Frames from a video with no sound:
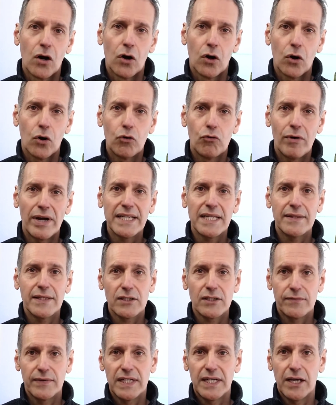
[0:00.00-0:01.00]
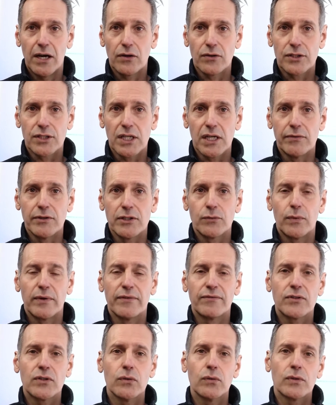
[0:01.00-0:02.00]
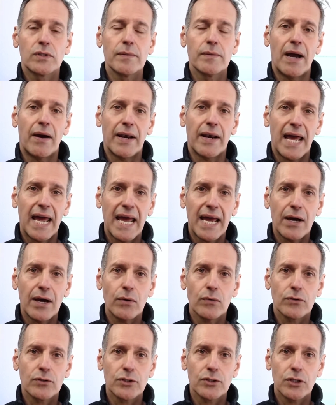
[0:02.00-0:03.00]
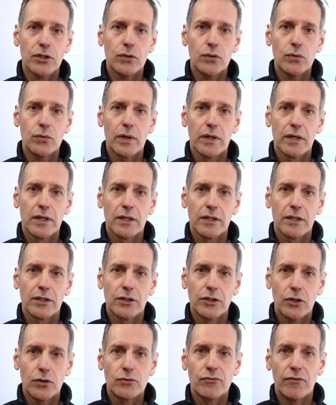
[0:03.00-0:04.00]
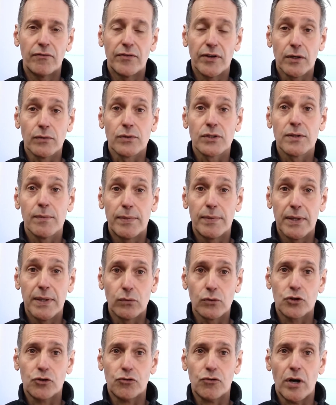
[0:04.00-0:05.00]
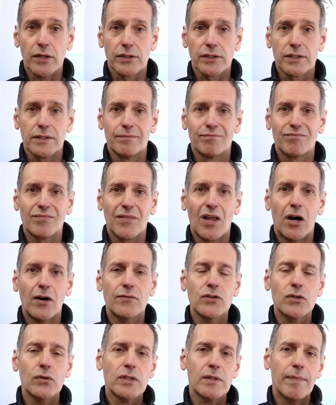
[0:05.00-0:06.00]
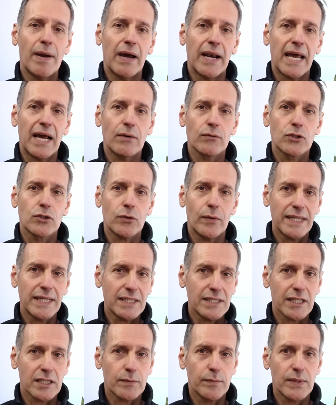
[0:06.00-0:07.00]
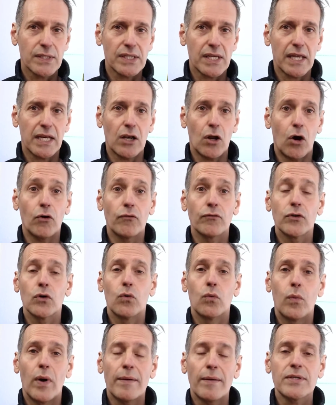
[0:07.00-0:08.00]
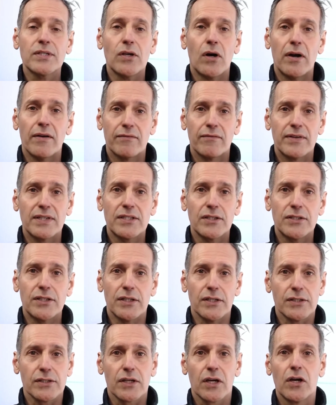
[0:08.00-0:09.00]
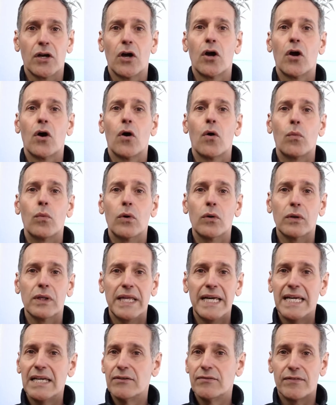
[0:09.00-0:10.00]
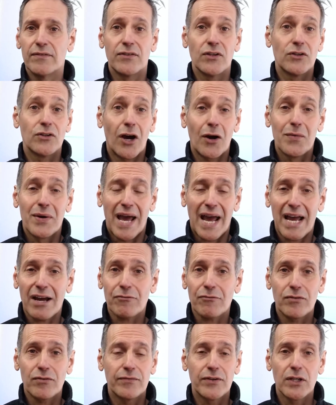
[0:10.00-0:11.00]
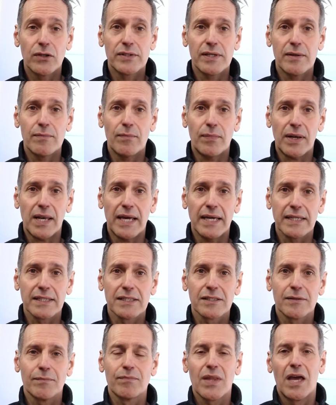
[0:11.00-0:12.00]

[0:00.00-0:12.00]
Already in this video series we've talked about how to use reviews to build trust. I've talked about how 26% of your website visitors will leave if you don't have reviews in place.